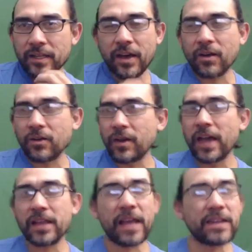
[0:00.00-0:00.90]
No,
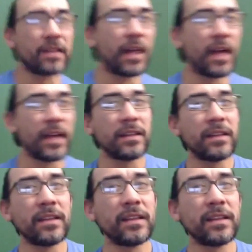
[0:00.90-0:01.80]
End Online.
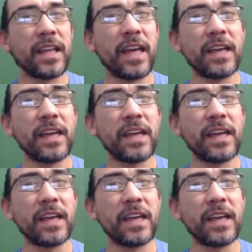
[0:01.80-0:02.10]
Is it